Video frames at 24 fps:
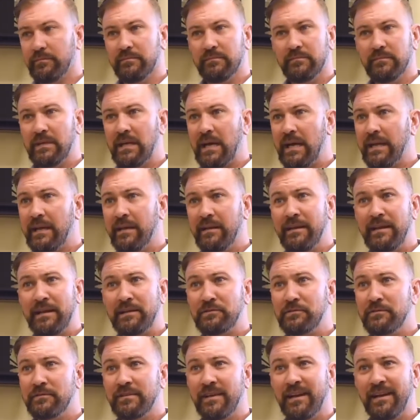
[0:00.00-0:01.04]
Diet and
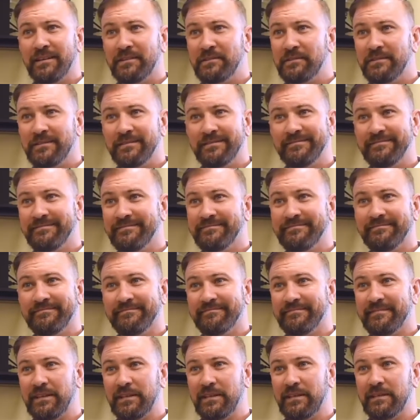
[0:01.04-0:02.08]
exercise,
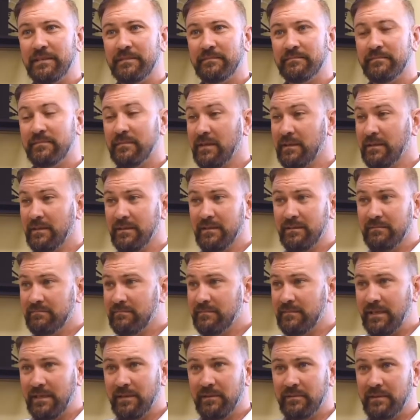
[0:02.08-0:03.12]
a good
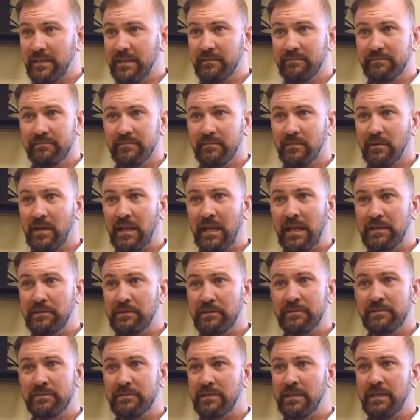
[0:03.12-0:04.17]
healthy
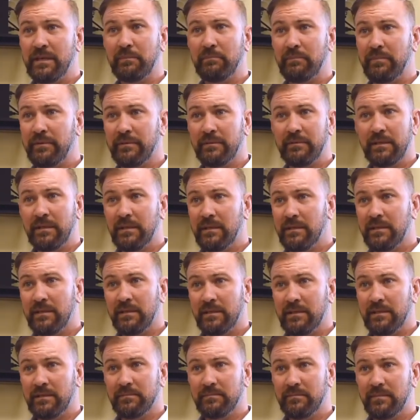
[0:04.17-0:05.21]
relationship,
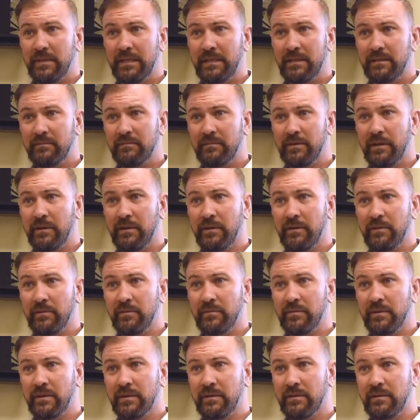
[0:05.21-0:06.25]
be it
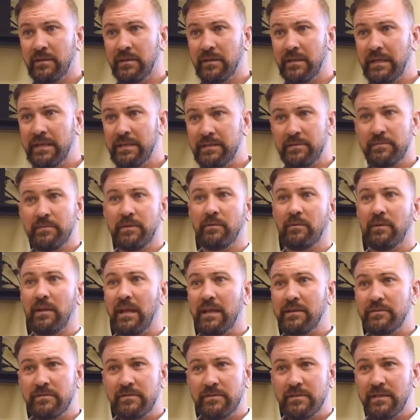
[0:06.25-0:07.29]
an intimate
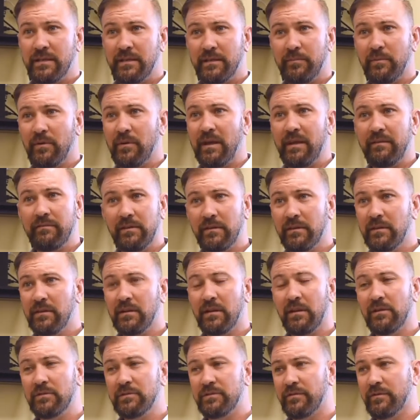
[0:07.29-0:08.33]
relationship or having good
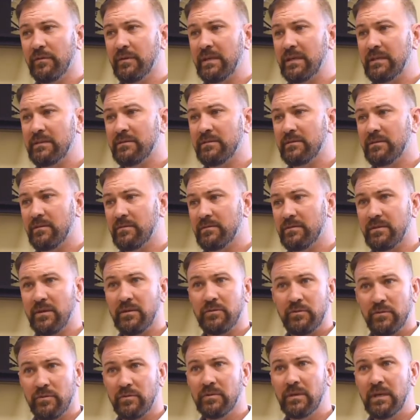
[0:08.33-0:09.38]
close friends, so
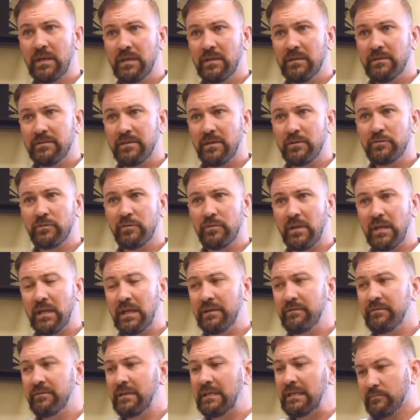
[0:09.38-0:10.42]
social
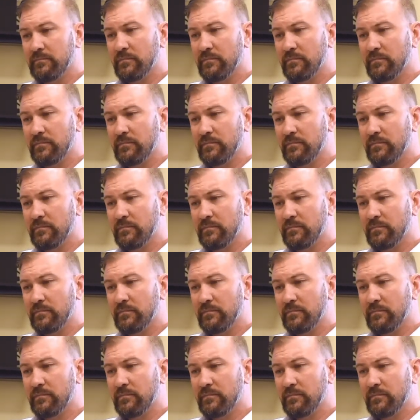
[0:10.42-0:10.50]
life,